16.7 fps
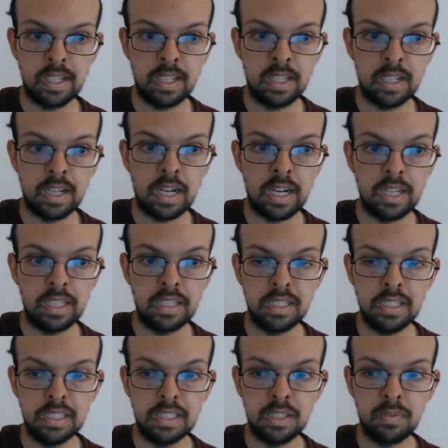And the
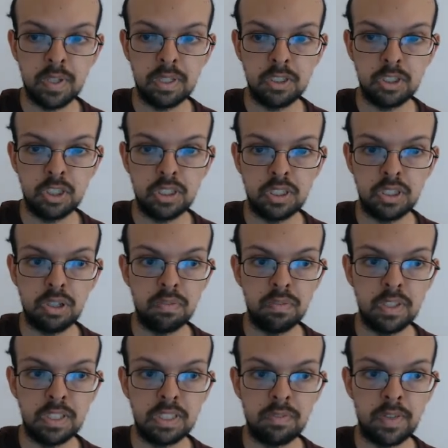disadvantages of
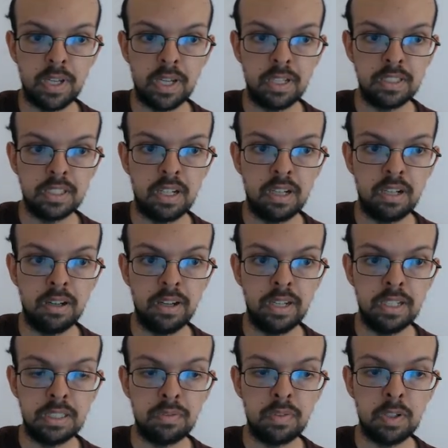this effect are
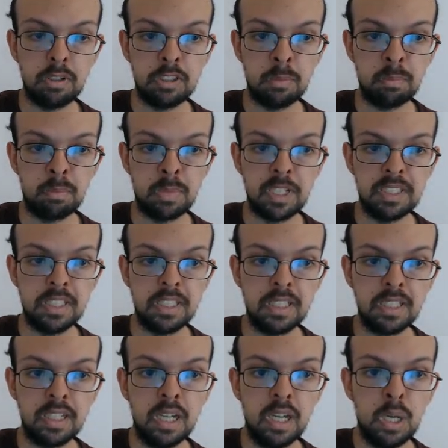it's very
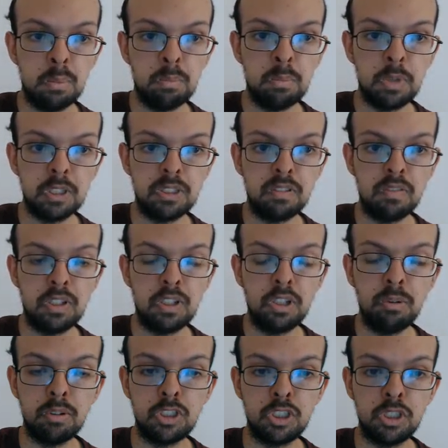simplistic. Most of the newer
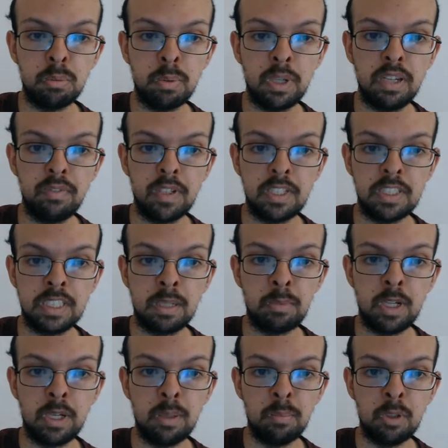super heavy
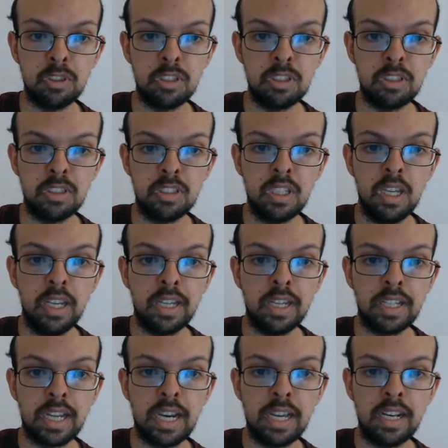samurai monsters
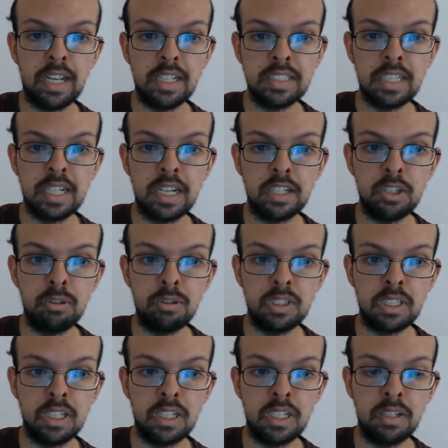can attack using
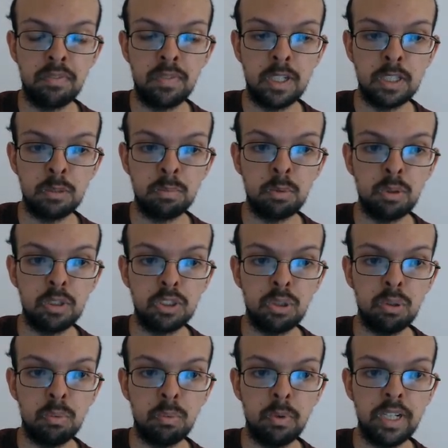their defense points
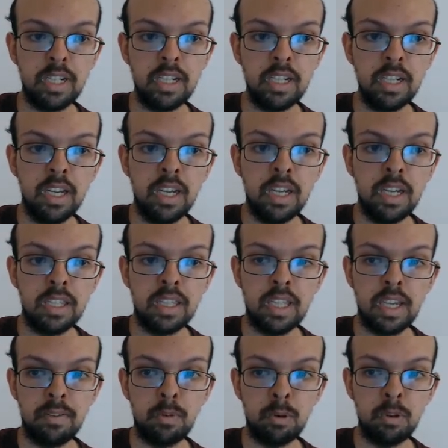already,
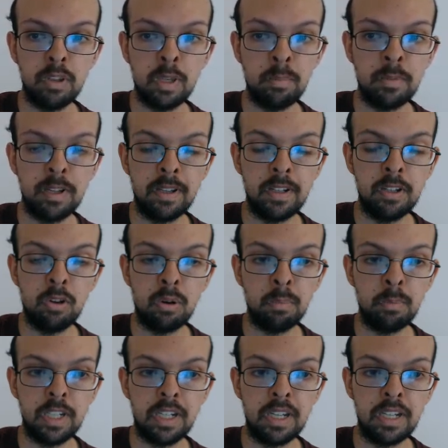therefore there might not
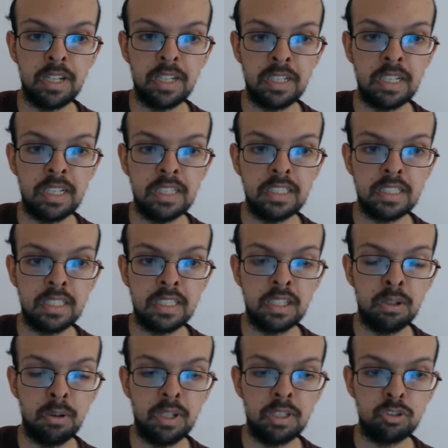be any need to
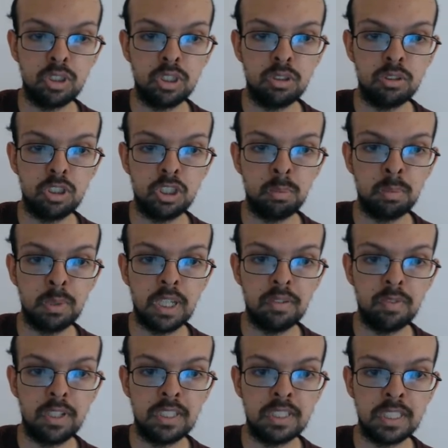introduce super
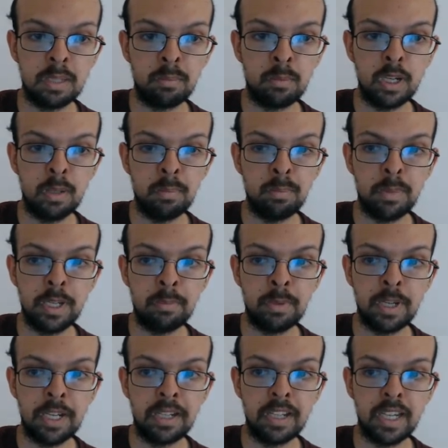heavy samurai Big
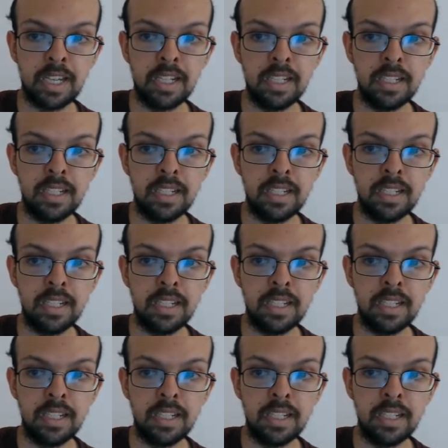Benkei.